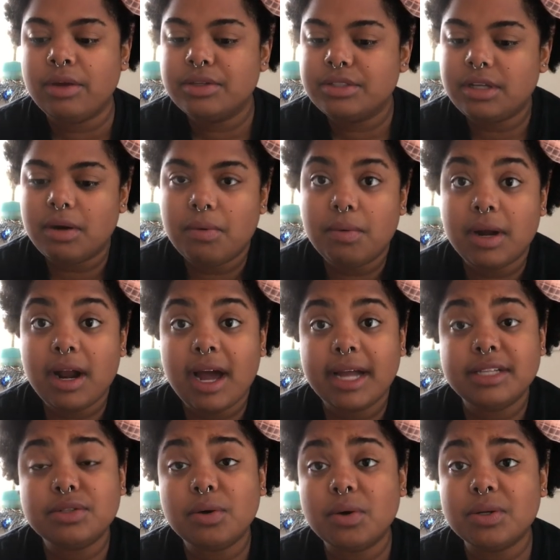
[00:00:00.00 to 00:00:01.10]
So what
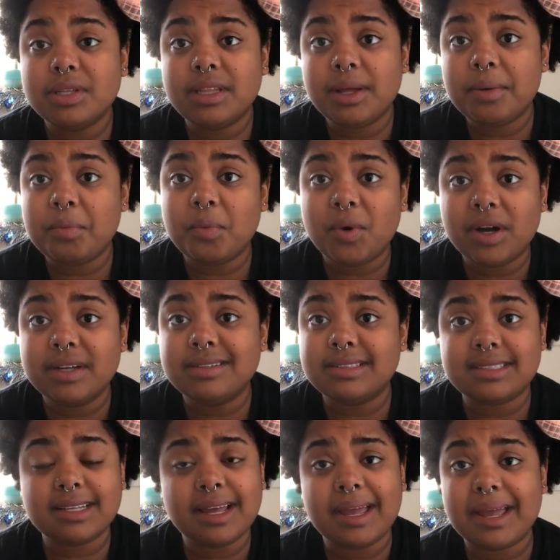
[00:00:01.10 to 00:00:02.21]
I told them
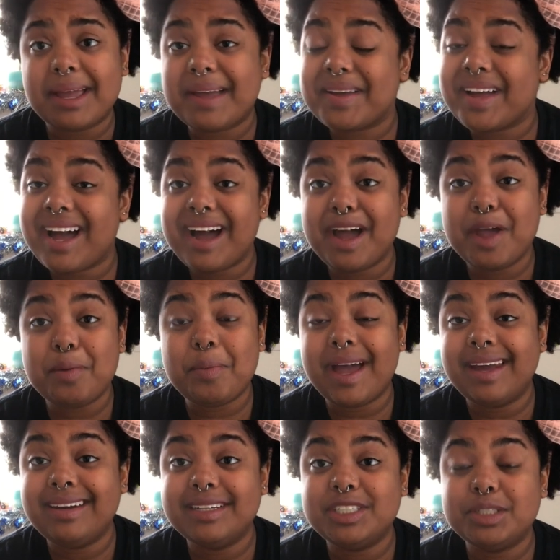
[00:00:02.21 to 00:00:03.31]
was, like, I
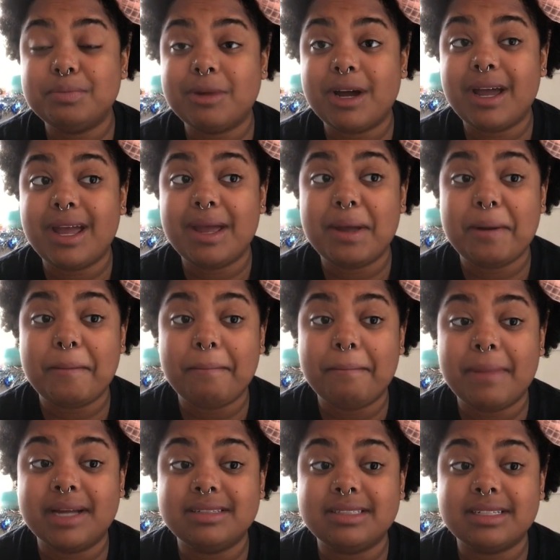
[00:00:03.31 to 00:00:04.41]
manage my
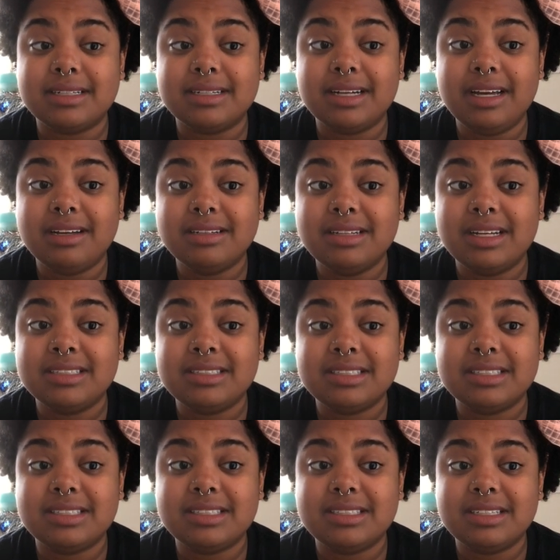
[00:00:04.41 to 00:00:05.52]
mental
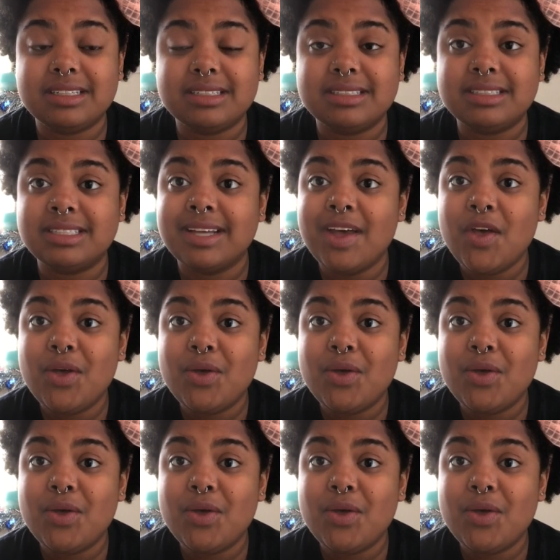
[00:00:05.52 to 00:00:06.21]
illnesses